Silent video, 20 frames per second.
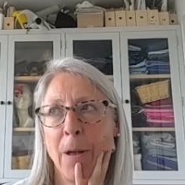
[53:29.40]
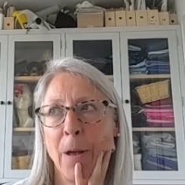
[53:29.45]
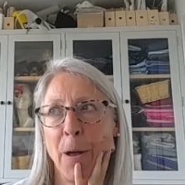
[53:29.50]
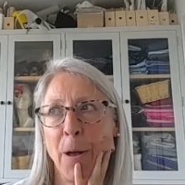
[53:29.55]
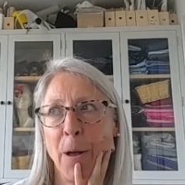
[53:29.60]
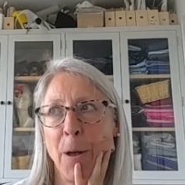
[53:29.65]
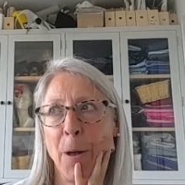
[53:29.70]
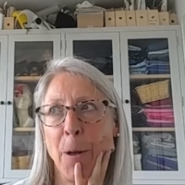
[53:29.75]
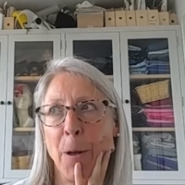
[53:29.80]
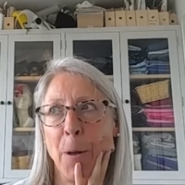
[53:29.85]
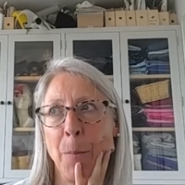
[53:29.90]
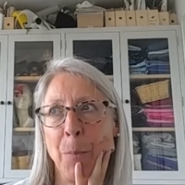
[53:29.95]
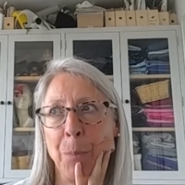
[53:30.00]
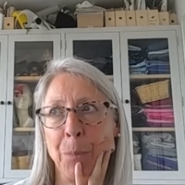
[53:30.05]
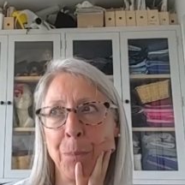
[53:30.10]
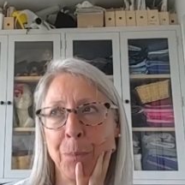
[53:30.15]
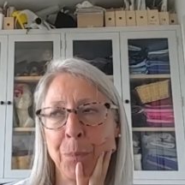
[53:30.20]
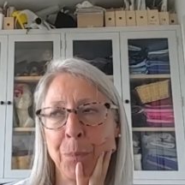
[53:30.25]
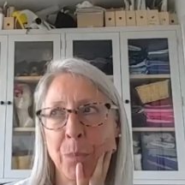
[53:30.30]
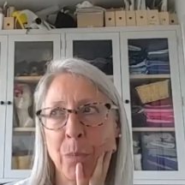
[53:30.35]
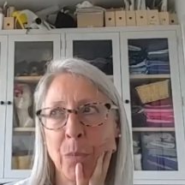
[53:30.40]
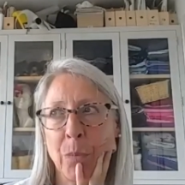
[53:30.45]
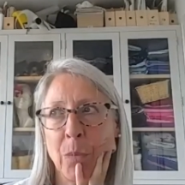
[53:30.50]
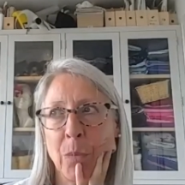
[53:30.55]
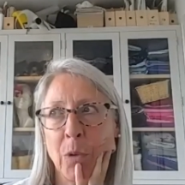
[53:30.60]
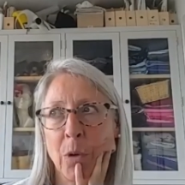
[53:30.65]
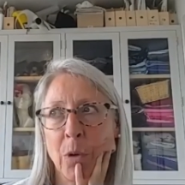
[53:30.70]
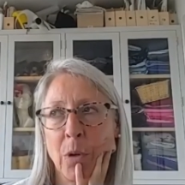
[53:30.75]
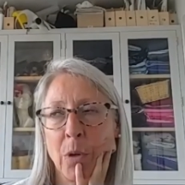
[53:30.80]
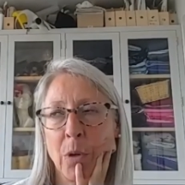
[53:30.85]

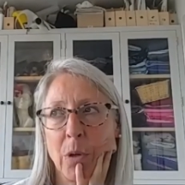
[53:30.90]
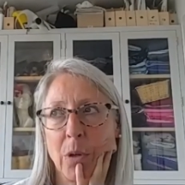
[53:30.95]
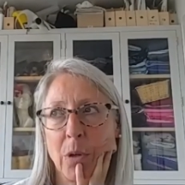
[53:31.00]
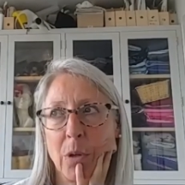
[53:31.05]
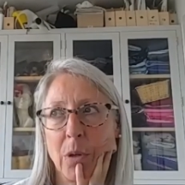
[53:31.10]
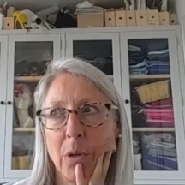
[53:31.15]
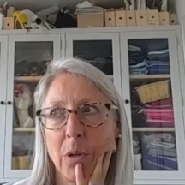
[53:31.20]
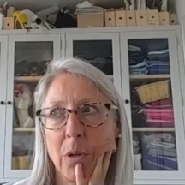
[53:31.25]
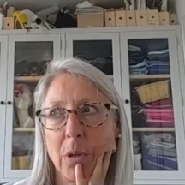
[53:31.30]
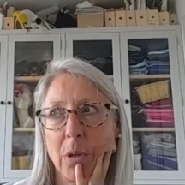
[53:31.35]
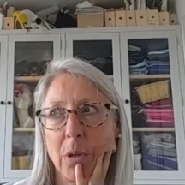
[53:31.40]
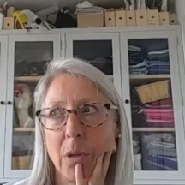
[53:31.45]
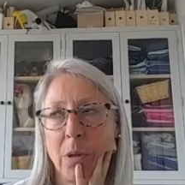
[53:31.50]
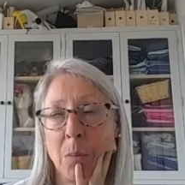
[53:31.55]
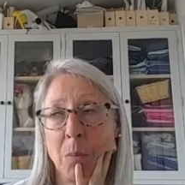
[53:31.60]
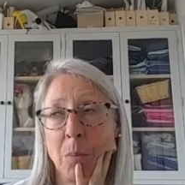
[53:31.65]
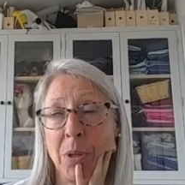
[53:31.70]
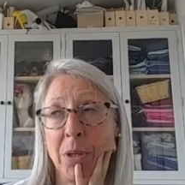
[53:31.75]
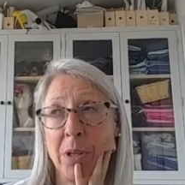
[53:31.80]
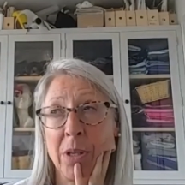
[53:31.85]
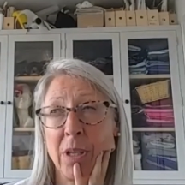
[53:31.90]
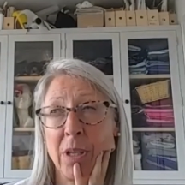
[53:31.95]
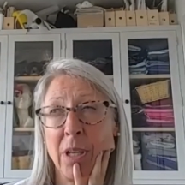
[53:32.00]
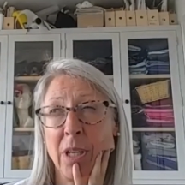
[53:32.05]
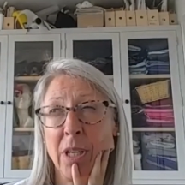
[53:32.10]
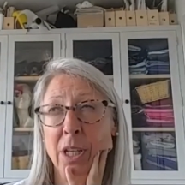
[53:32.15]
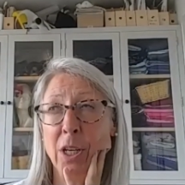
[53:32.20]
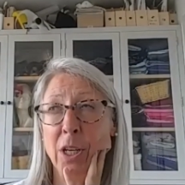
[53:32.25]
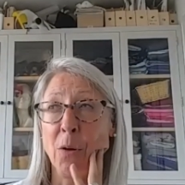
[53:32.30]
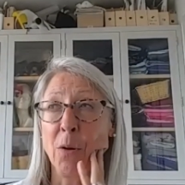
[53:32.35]
But,
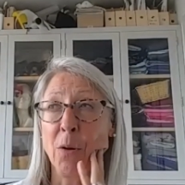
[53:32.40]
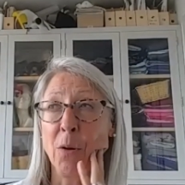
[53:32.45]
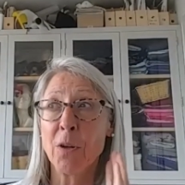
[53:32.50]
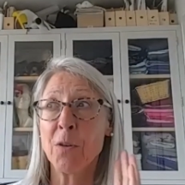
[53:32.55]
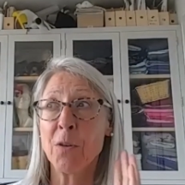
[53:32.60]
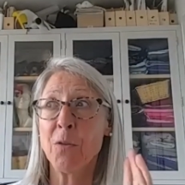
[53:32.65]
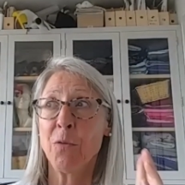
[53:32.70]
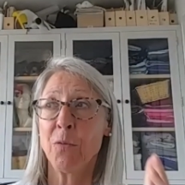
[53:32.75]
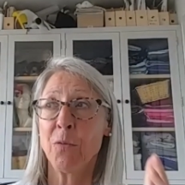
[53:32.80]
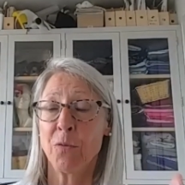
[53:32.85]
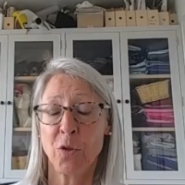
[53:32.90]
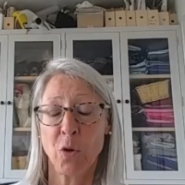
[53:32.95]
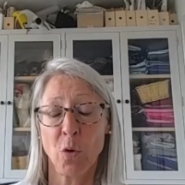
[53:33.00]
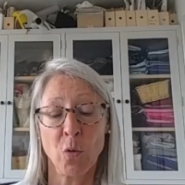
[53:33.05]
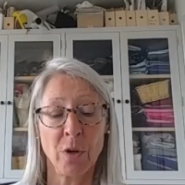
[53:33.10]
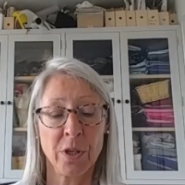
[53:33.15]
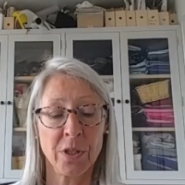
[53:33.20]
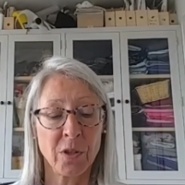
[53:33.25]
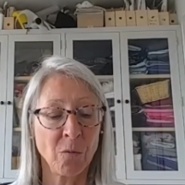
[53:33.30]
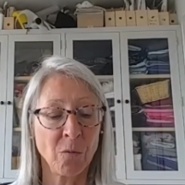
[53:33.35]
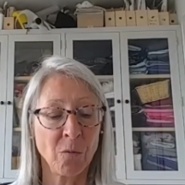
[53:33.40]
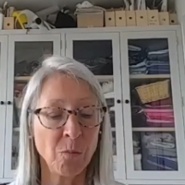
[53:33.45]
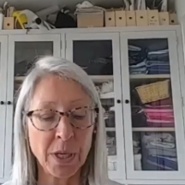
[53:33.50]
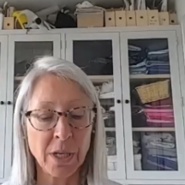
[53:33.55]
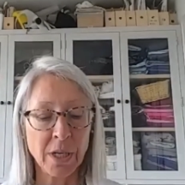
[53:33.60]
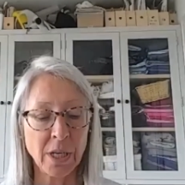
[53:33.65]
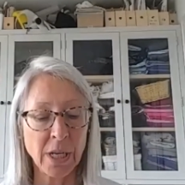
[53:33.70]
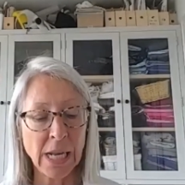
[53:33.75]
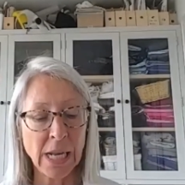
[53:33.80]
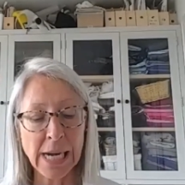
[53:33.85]
you know, a lot of Tories have
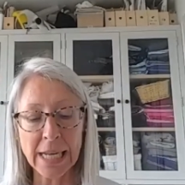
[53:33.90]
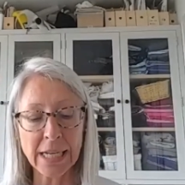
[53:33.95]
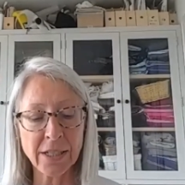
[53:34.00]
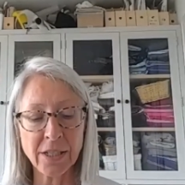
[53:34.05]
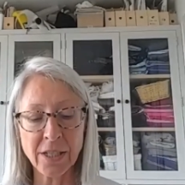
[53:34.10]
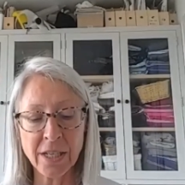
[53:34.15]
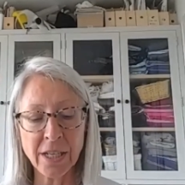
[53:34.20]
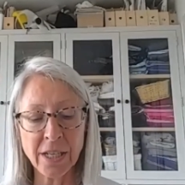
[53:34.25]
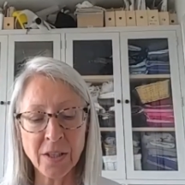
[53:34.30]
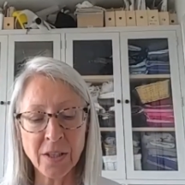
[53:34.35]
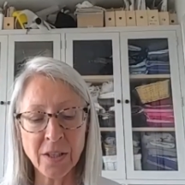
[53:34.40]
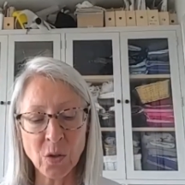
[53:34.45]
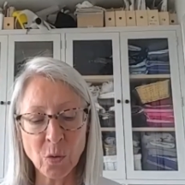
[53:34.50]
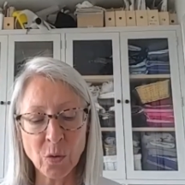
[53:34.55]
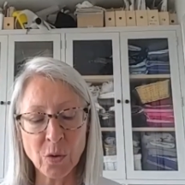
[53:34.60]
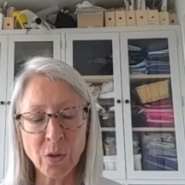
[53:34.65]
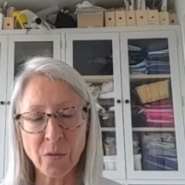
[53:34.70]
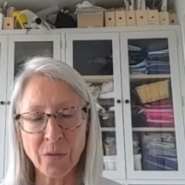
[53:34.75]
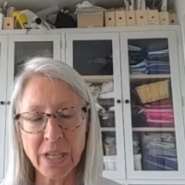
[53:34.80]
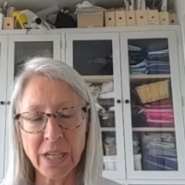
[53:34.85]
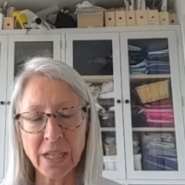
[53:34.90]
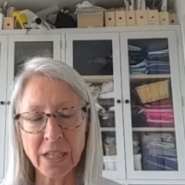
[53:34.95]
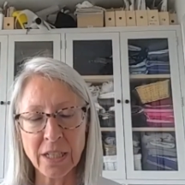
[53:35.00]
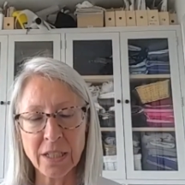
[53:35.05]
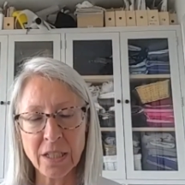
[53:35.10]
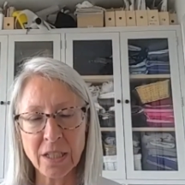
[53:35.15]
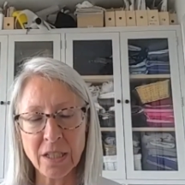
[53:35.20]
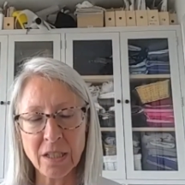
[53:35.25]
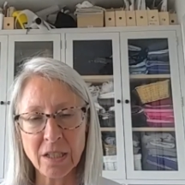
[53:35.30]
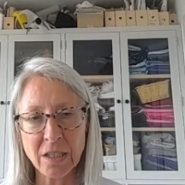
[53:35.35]
been elected in the north of
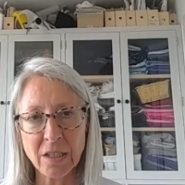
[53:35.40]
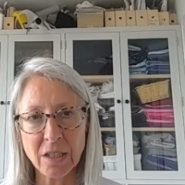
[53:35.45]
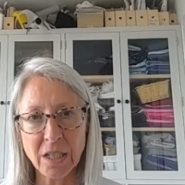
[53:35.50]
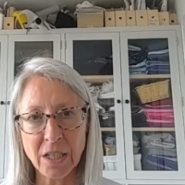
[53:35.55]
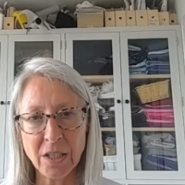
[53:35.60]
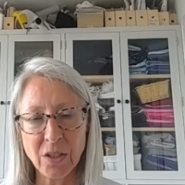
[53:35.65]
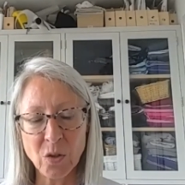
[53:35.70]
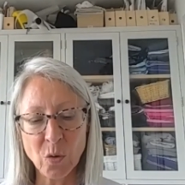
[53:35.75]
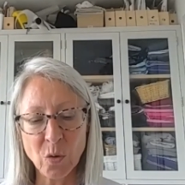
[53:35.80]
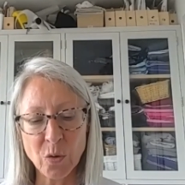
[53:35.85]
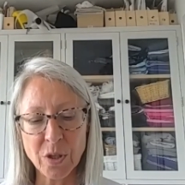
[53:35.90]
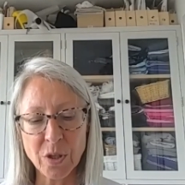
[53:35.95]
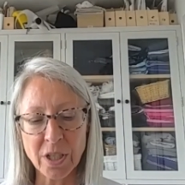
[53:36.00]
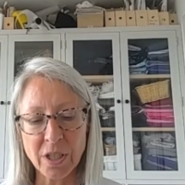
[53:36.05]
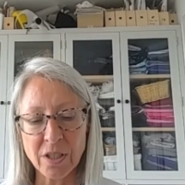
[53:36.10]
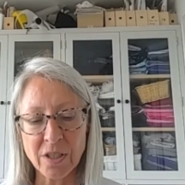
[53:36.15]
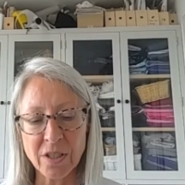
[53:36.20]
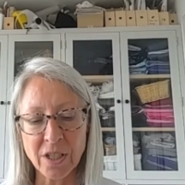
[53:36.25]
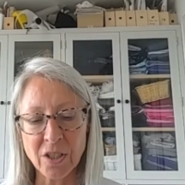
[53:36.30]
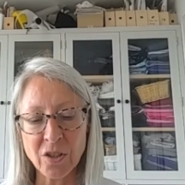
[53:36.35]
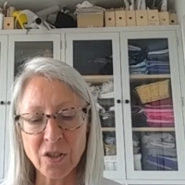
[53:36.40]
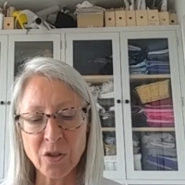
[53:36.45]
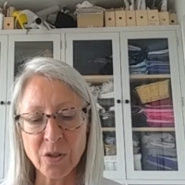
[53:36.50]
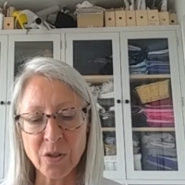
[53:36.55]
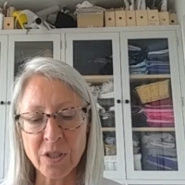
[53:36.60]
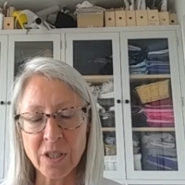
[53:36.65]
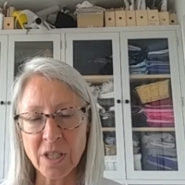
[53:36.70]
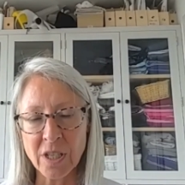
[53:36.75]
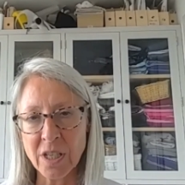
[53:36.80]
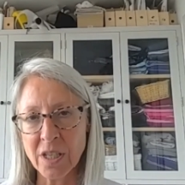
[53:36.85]
England, in northern
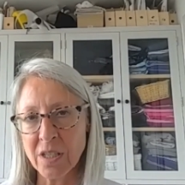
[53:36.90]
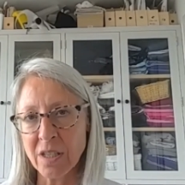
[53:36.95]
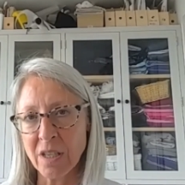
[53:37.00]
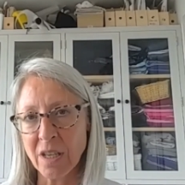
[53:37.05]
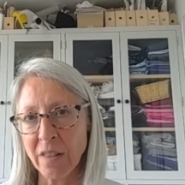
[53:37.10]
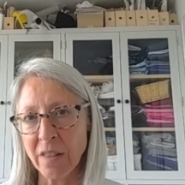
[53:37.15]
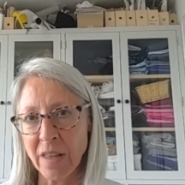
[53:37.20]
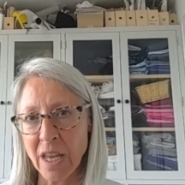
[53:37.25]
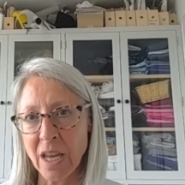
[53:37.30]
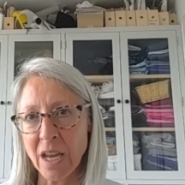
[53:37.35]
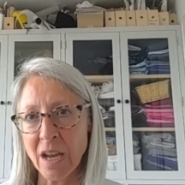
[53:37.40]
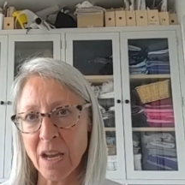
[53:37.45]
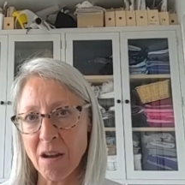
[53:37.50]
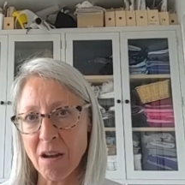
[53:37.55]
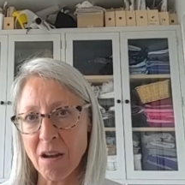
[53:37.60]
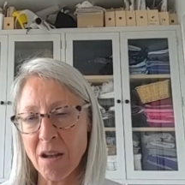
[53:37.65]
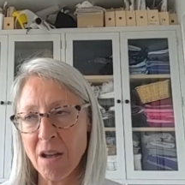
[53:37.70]
constituencies, and they